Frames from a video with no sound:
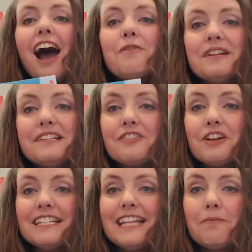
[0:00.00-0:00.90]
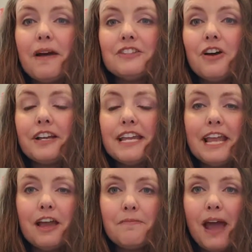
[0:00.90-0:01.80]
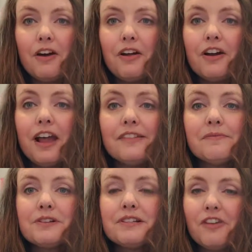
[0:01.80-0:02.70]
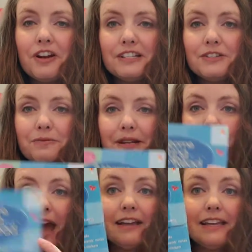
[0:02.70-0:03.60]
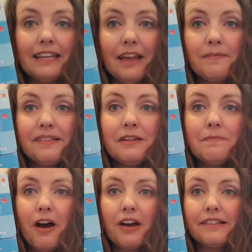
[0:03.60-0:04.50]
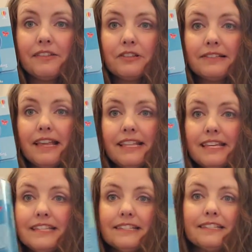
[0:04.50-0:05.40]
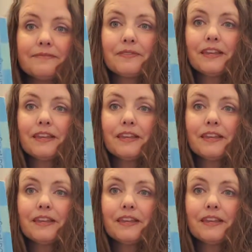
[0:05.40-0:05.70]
I want to start today by talking about our Usborne Starting to Repack. It comes in a box that looks like this.